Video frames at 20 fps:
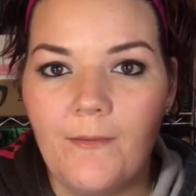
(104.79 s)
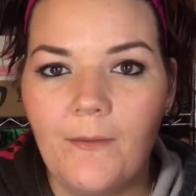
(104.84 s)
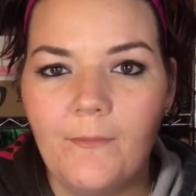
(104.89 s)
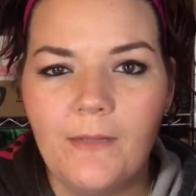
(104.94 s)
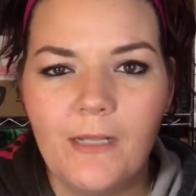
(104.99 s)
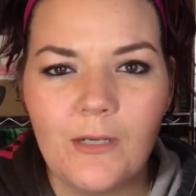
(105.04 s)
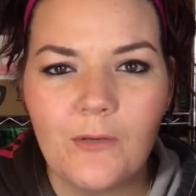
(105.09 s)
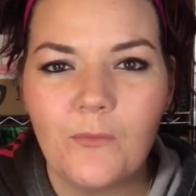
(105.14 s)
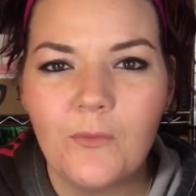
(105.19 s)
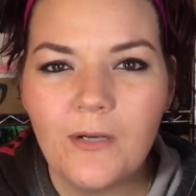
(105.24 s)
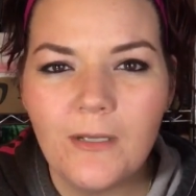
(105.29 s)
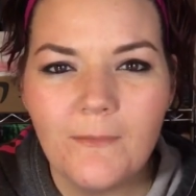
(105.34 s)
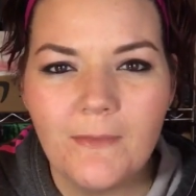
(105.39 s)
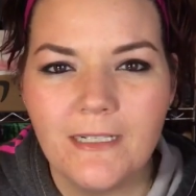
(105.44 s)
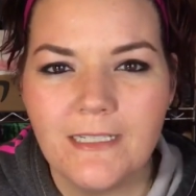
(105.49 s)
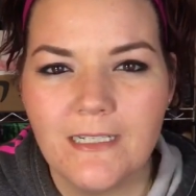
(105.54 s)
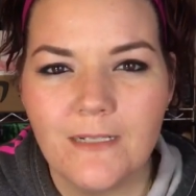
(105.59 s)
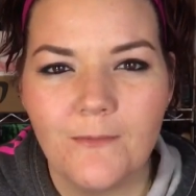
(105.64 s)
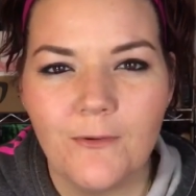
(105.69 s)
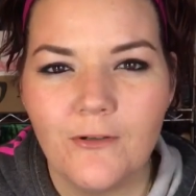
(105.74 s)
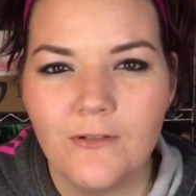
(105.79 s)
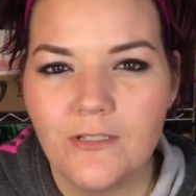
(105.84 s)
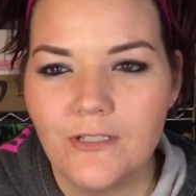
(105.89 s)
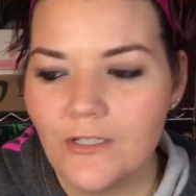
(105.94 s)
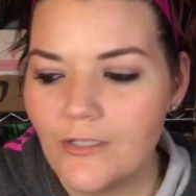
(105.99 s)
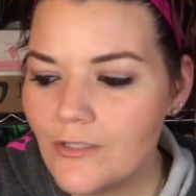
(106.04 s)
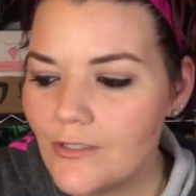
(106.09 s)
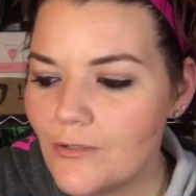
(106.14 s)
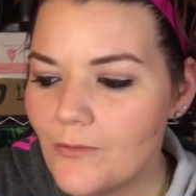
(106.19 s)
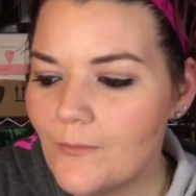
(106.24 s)
I'm like, what am I supposed
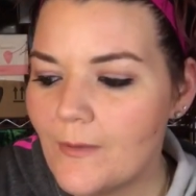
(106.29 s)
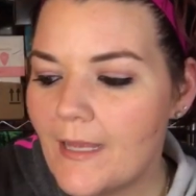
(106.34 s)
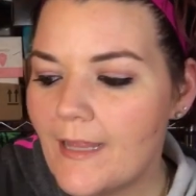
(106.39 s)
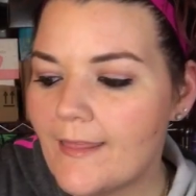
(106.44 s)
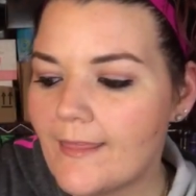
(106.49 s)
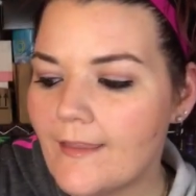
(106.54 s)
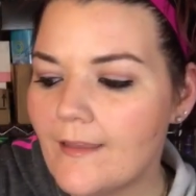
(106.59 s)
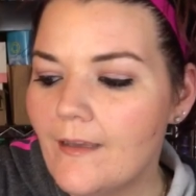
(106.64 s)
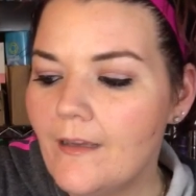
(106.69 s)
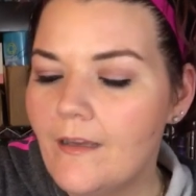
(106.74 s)
to do with